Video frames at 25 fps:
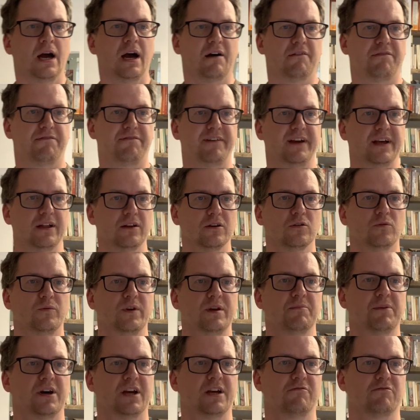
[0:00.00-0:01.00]
a fill,
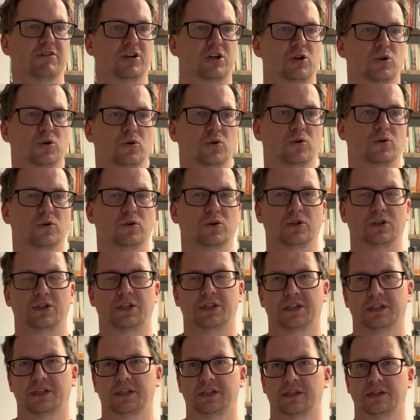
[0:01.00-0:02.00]
we might record
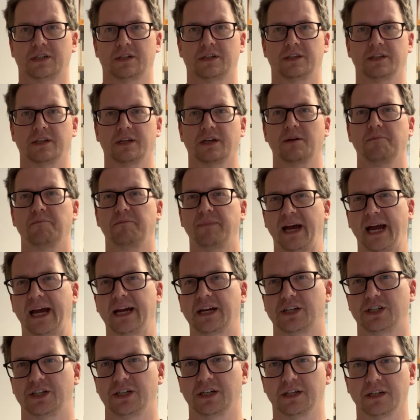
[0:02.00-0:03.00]
the
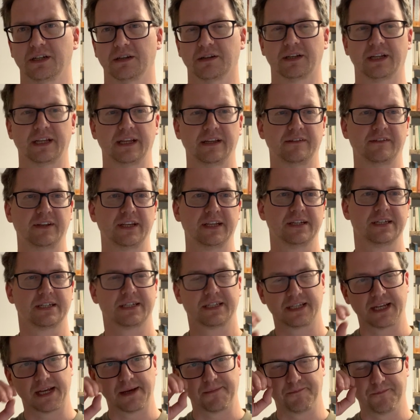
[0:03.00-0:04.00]
compaction. Is
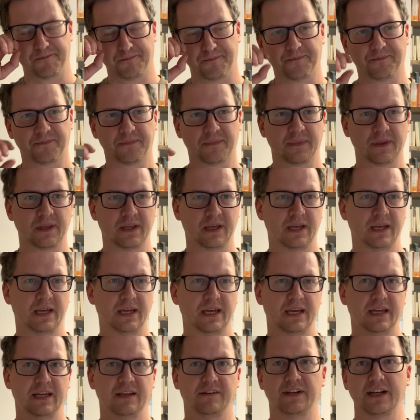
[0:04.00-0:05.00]

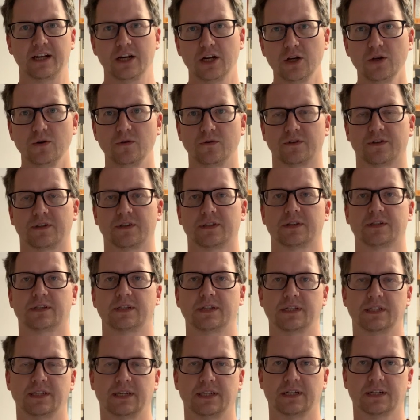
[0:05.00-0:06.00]
it loose?
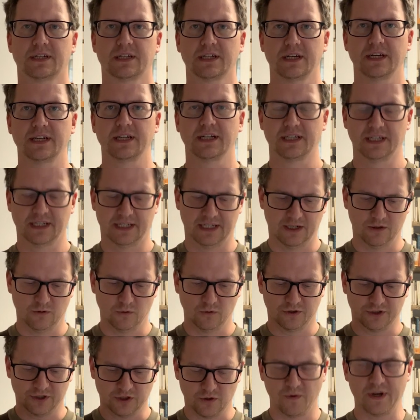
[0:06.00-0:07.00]
Is it tight? Is it
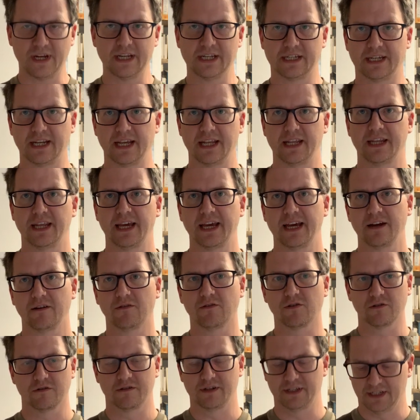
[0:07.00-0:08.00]
all squeezed in there,
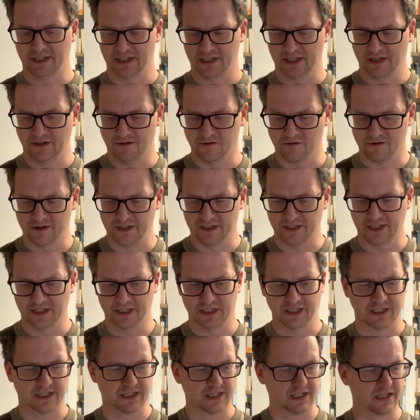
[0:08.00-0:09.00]
or is it
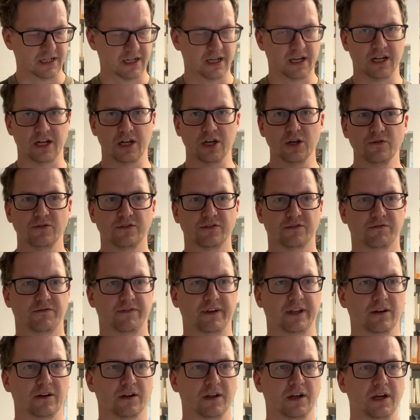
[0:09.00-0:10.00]
just a loose
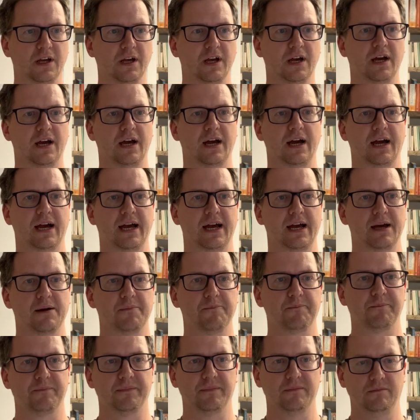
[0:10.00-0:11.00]
fill?
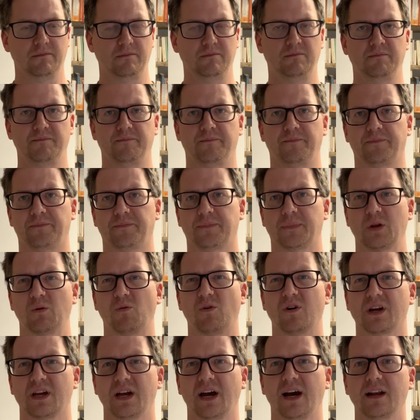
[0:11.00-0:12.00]

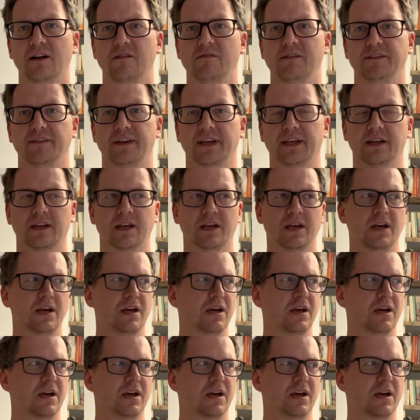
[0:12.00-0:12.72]
What colour is it?